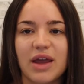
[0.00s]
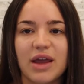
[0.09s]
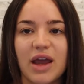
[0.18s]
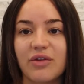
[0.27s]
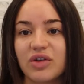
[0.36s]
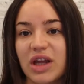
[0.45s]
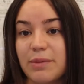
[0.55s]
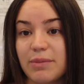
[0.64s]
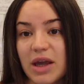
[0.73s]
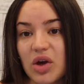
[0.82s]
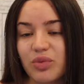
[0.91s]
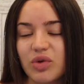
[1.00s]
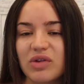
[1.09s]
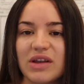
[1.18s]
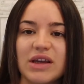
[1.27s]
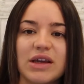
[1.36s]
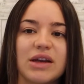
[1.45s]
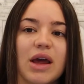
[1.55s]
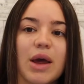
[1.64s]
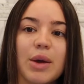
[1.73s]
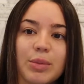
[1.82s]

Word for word: a everyday makeup routine.